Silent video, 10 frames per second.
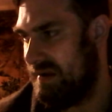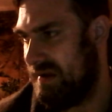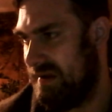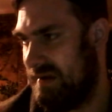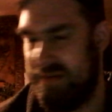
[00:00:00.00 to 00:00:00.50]

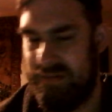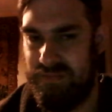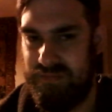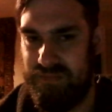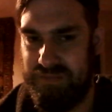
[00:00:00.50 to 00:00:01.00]

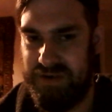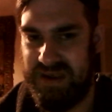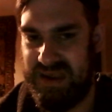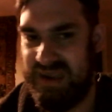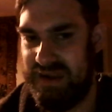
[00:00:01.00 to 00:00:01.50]
But
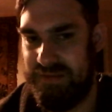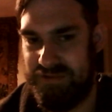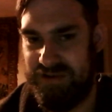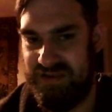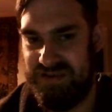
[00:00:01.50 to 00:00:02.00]
he
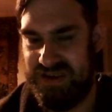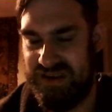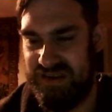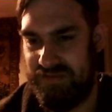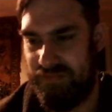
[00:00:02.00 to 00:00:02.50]

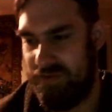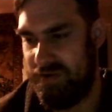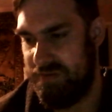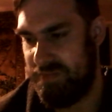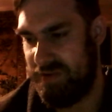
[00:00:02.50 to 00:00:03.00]
approaches
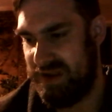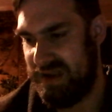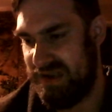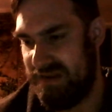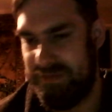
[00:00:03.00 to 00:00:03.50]
Ruby
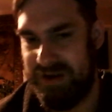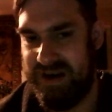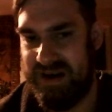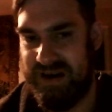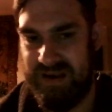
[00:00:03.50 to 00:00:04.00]
in the
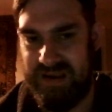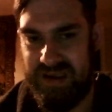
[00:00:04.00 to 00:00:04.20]
bar